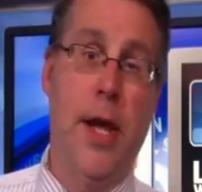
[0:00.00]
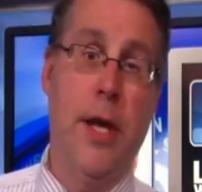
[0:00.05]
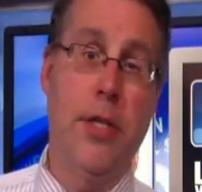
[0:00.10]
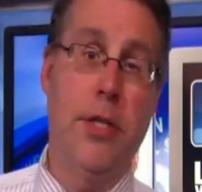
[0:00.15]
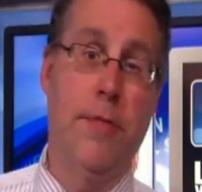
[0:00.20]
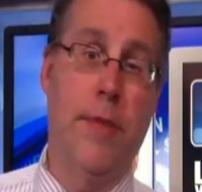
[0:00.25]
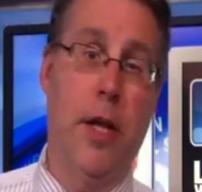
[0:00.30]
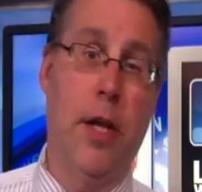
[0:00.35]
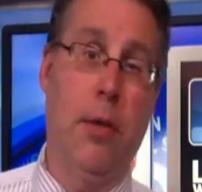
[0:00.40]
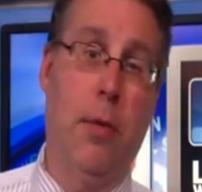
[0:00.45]

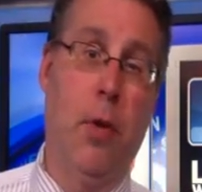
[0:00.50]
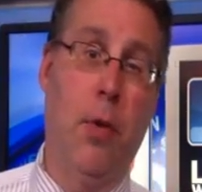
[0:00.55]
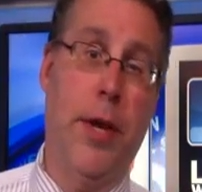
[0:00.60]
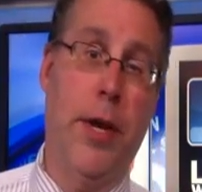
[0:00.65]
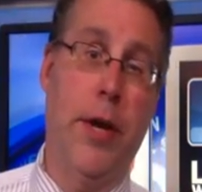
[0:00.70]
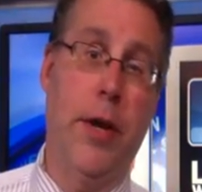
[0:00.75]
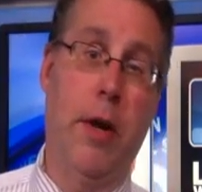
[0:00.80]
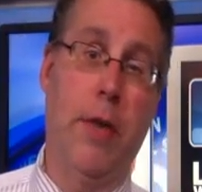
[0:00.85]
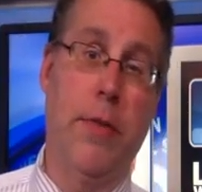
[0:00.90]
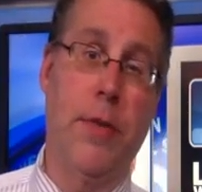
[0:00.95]
it's available
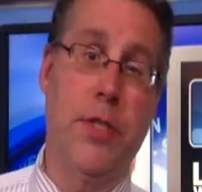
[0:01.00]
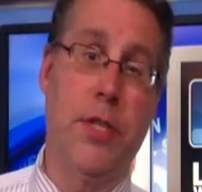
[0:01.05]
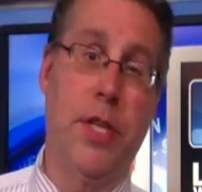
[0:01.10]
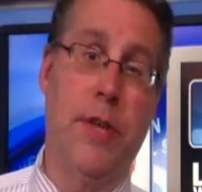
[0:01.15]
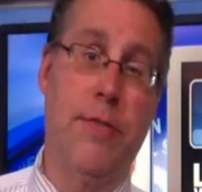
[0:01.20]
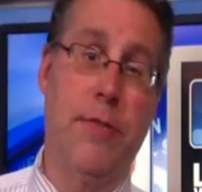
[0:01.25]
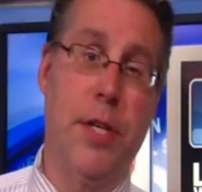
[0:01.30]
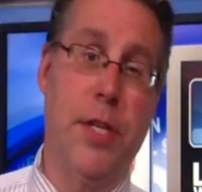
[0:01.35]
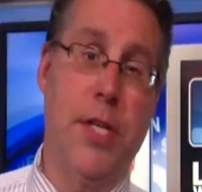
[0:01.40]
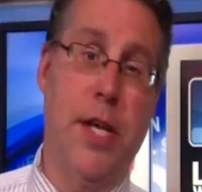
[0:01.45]
here in the
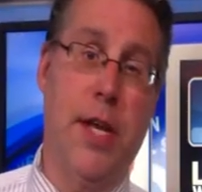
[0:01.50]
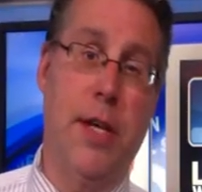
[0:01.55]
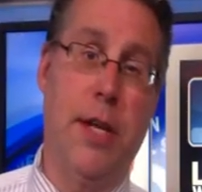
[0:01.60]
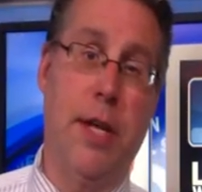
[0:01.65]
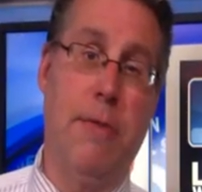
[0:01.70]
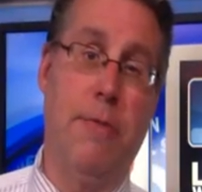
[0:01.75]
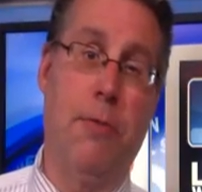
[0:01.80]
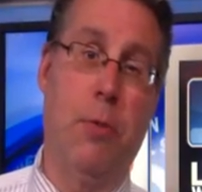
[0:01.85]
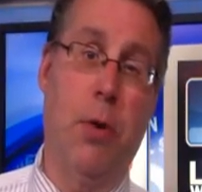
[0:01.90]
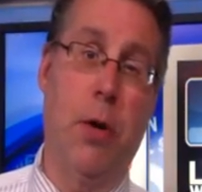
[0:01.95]
7 to 10
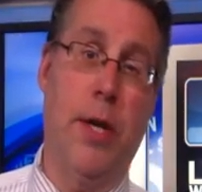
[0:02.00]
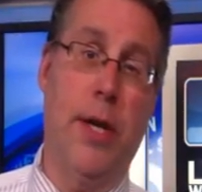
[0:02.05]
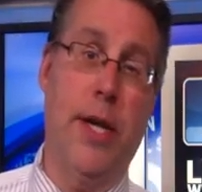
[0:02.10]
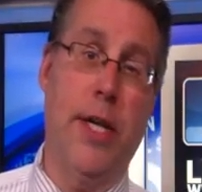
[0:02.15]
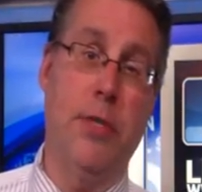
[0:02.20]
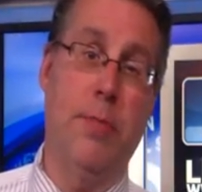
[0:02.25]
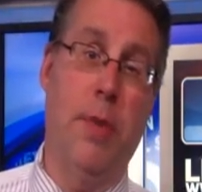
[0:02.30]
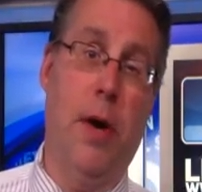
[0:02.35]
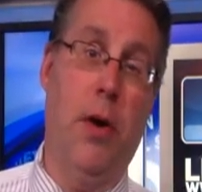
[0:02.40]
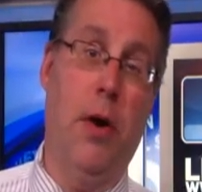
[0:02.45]
day
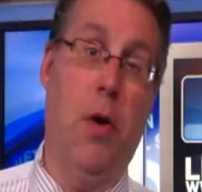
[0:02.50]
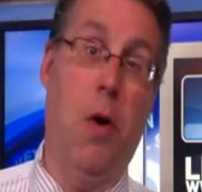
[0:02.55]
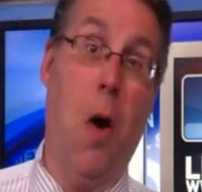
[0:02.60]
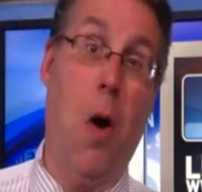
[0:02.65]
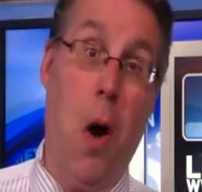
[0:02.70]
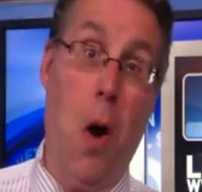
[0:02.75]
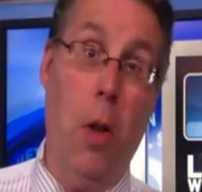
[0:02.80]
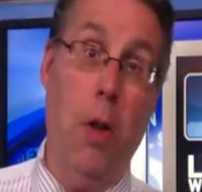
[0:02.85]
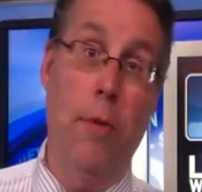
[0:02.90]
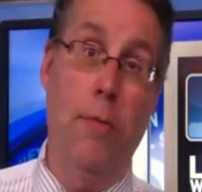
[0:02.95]
forecast model,
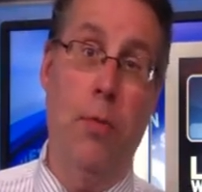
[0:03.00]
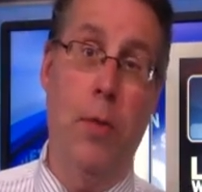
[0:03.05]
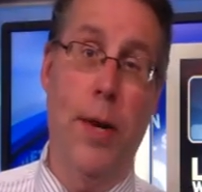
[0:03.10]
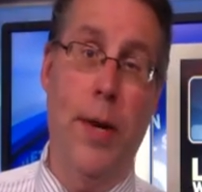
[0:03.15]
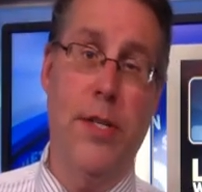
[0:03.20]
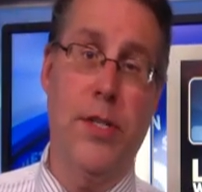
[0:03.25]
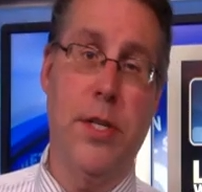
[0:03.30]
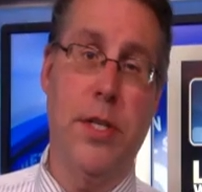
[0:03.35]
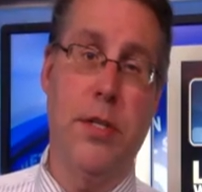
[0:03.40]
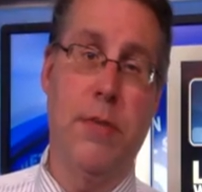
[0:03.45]
all of
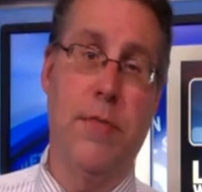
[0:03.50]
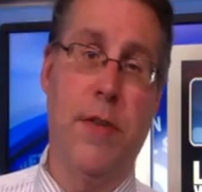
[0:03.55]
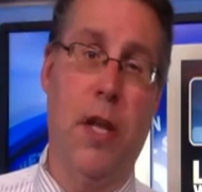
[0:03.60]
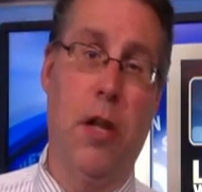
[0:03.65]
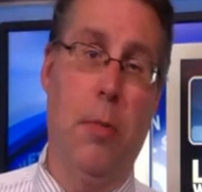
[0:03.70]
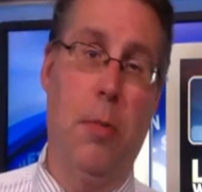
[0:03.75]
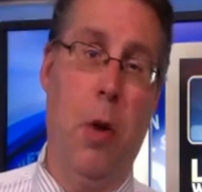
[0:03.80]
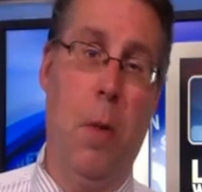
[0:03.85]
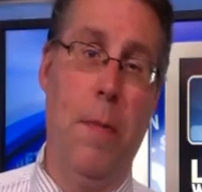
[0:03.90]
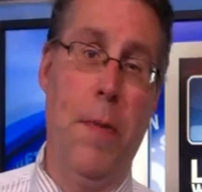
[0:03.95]
which is
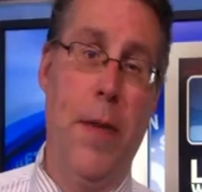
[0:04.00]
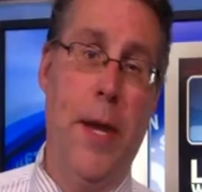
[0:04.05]
available